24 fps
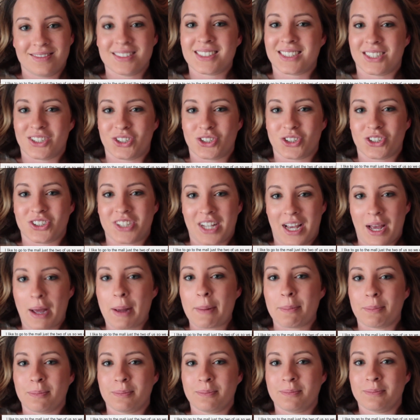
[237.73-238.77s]
Sister
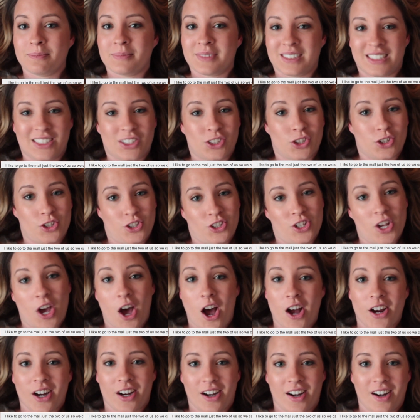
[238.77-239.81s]
time. Sister
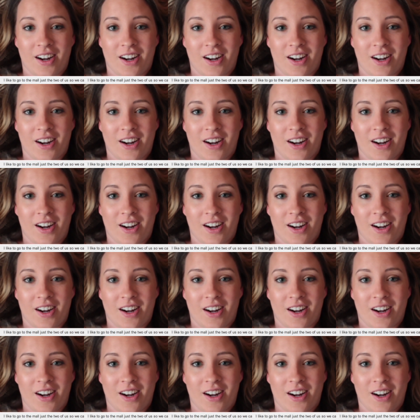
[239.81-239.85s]
talk.